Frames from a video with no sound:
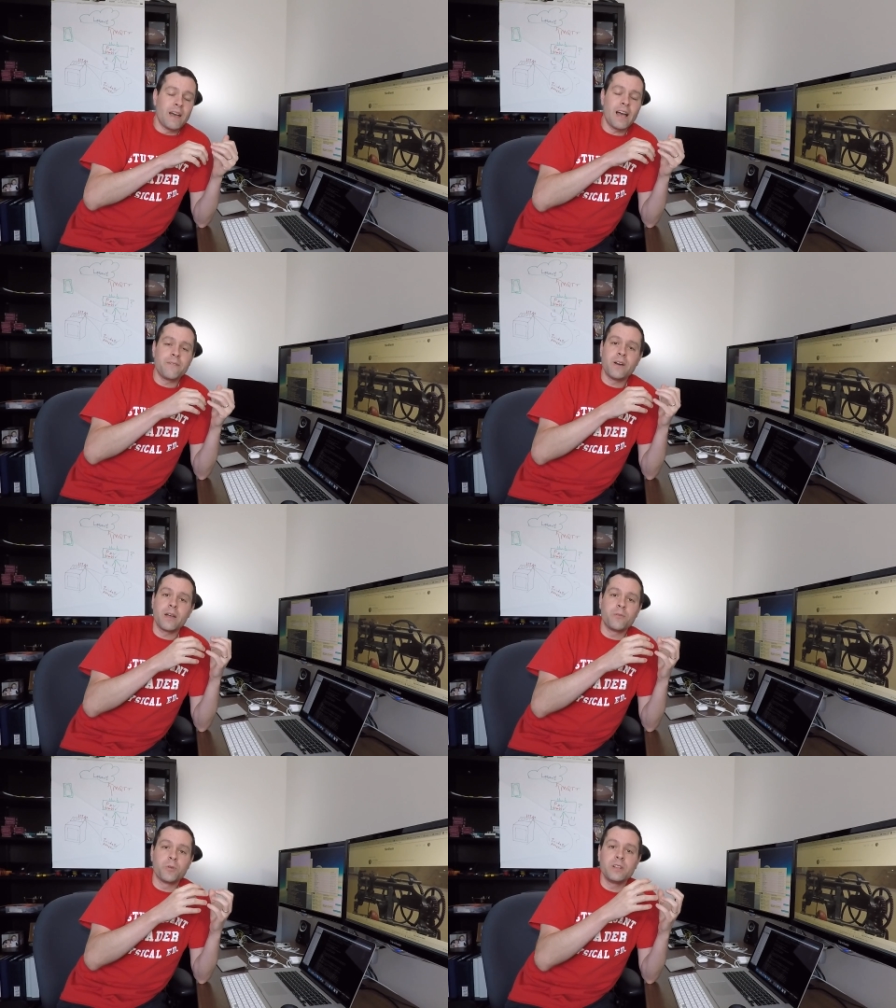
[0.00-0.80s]
I, I
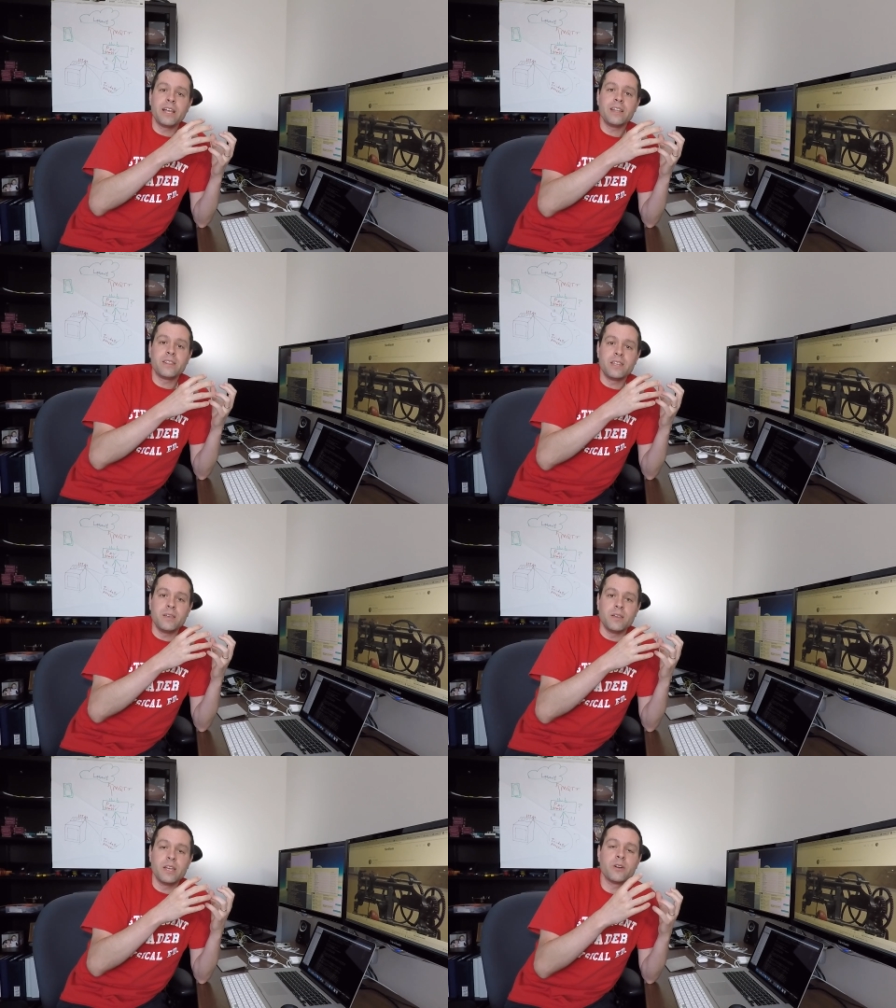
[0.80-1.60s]
relate
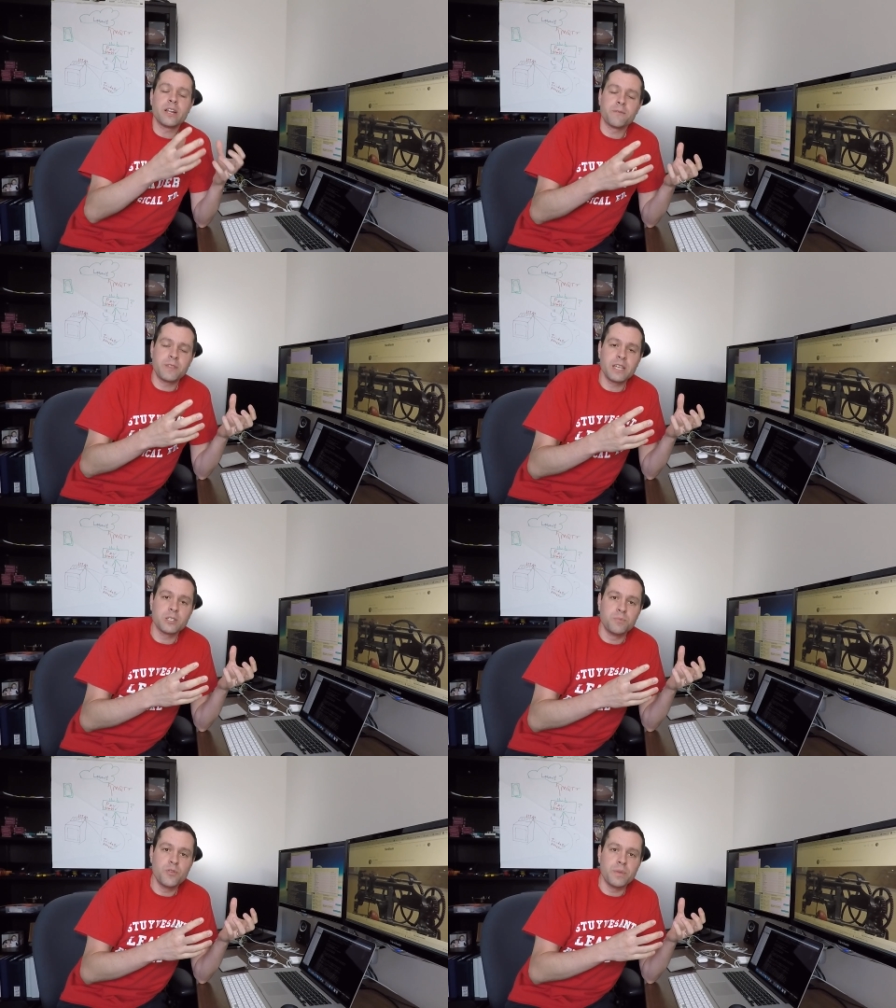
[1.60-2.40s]
the Internet of
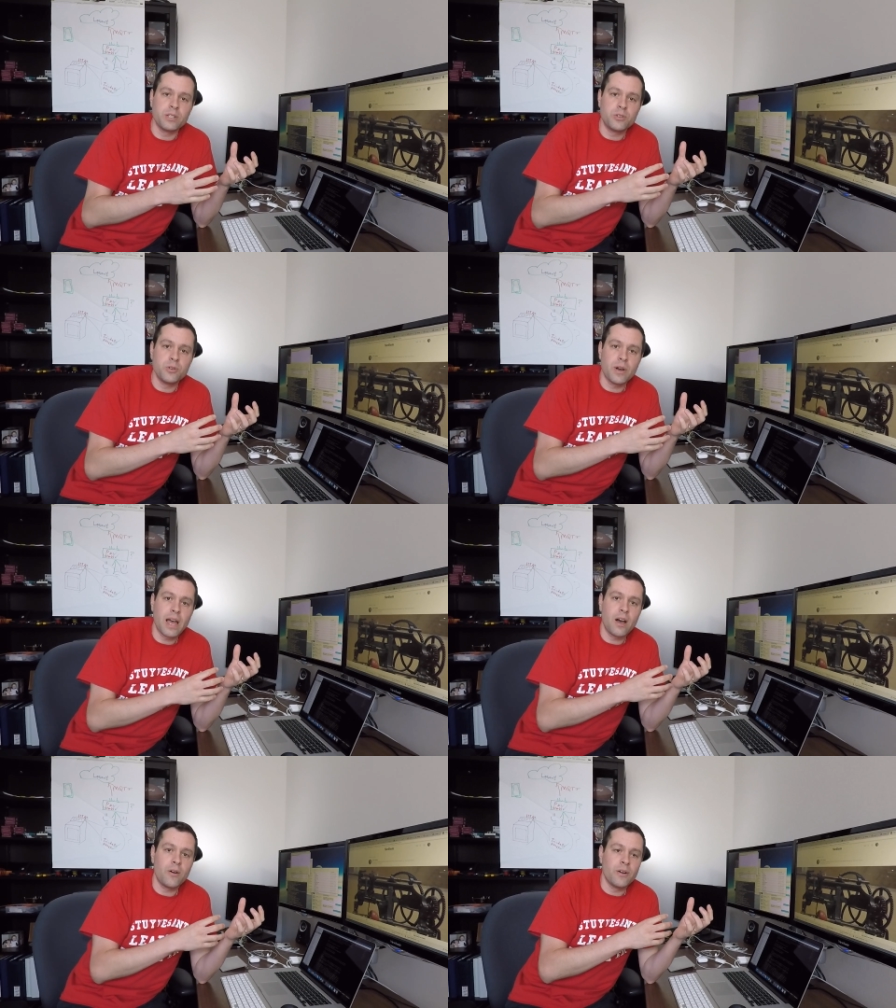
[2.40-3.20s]
Things movement to
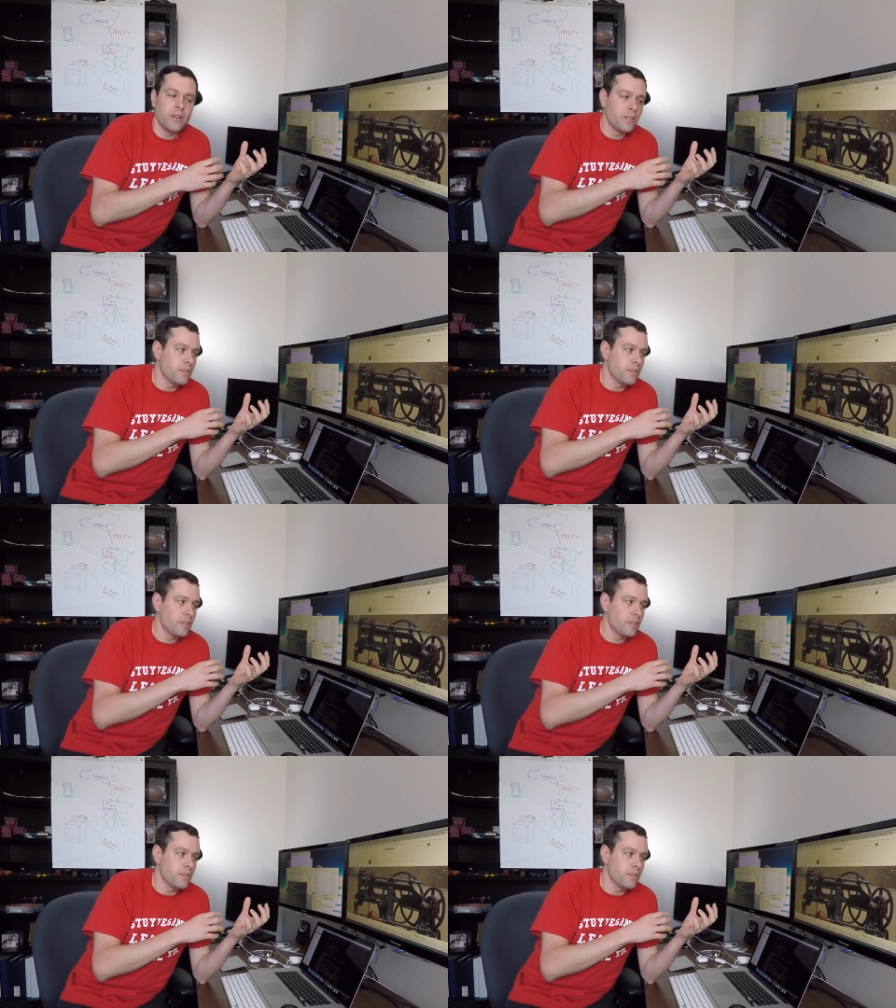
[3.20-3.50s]
how